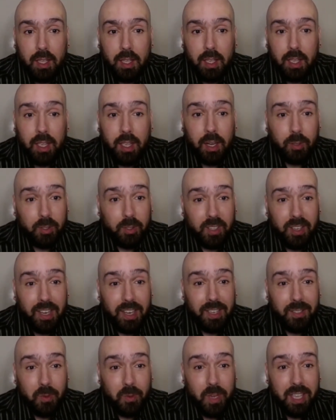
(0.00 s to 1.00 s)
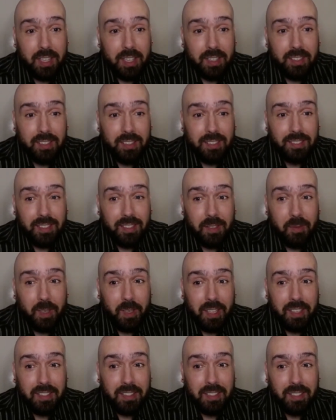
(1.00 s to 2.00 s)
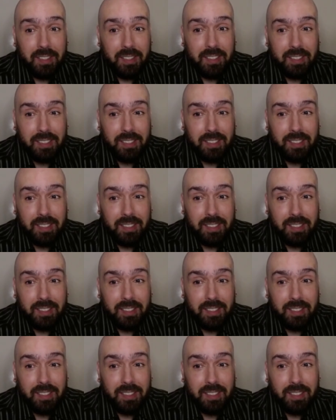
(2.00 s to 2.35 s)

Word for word: And I'll see you next week. Don't forget to